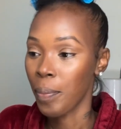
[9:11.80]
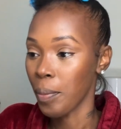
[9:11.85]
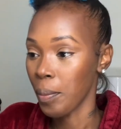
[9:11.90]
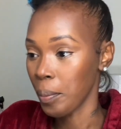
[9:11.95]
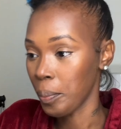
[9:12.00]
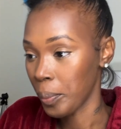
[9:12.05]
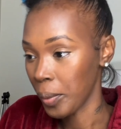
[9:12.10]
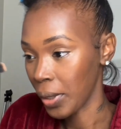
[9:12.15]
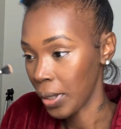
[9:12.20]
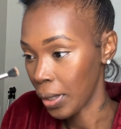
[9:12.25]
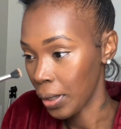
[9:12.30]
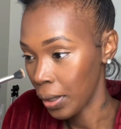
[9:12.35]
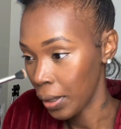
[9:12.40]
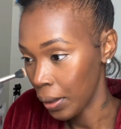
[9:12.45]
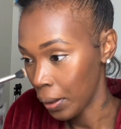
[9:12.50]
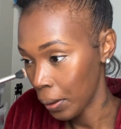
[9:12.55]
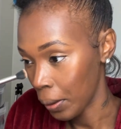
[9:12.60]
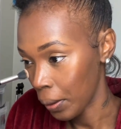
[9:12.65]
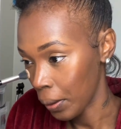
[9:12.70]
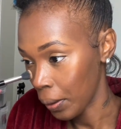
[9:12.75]
But
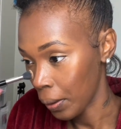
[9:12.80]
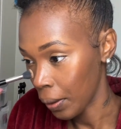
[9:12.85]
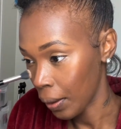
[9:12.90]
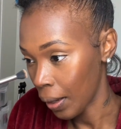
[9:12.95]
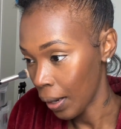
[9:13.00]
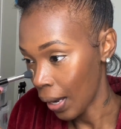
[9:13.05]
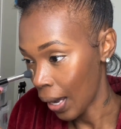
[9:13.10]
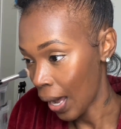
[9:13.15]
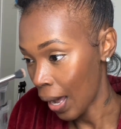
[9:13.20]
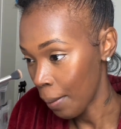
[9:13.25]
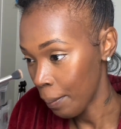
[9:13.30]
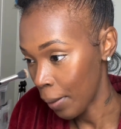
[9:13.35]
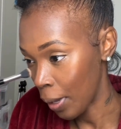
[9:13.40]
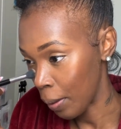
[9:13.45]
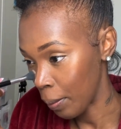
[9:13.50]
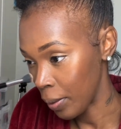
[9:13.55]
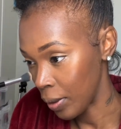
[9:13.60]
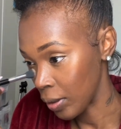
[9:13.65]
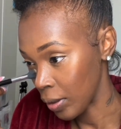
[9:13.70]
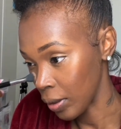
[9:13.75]
I may
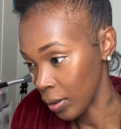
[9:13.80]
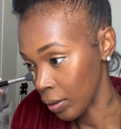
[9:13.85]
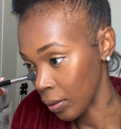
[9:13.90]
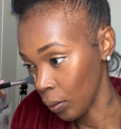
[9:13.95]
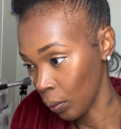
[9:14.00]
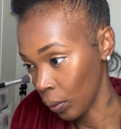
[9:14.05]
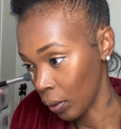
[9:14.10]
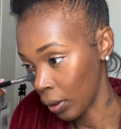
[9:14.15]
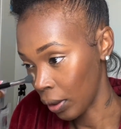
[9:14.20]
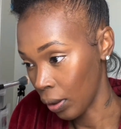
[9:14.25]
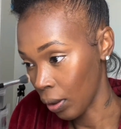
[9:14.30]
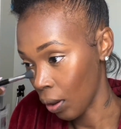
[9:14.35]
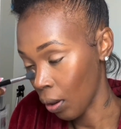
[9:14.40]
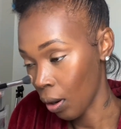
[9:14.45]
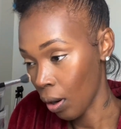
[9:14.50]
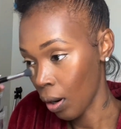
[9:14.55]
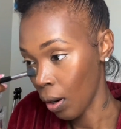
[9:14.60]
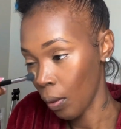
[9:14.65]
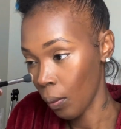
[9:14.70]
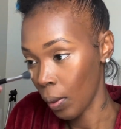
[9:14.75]
be just doing it the
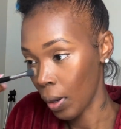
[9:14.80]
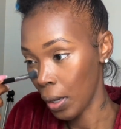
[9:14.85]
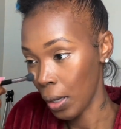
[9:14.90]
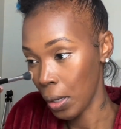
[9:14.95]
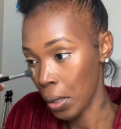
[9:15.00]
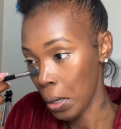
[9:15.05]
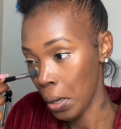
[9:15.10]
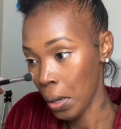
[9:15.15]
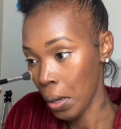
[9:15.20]
hard way.